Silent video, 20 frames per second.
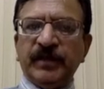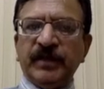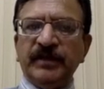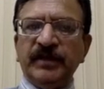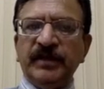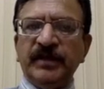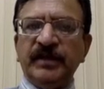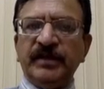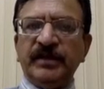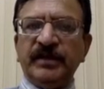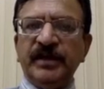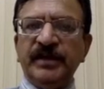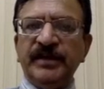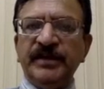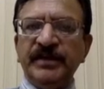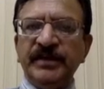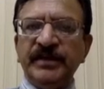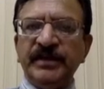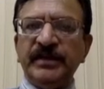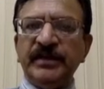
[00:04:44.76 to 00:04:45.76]
then
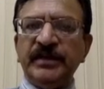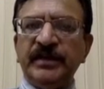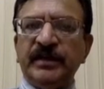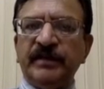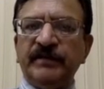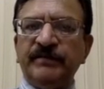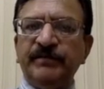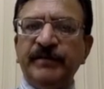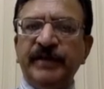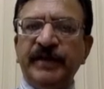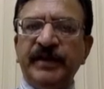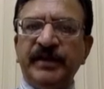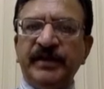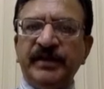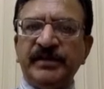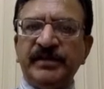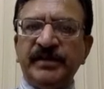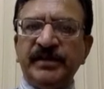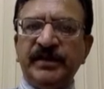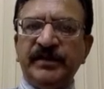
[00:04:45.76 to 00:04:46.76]
criteria of medical
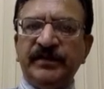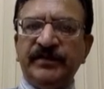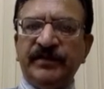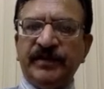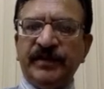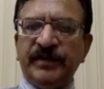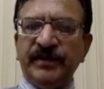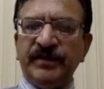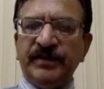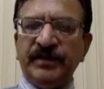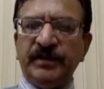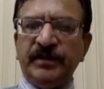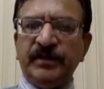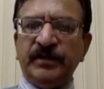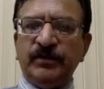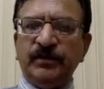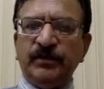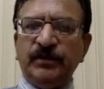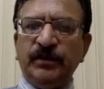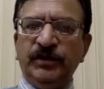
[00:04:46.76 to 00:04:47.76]
certification
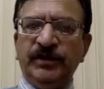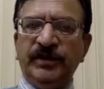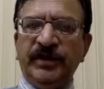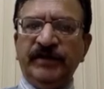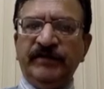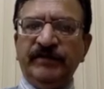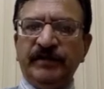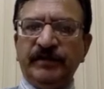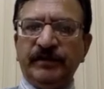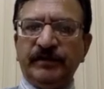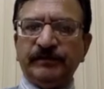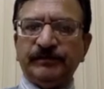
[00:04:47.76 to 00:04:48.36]
to the driver,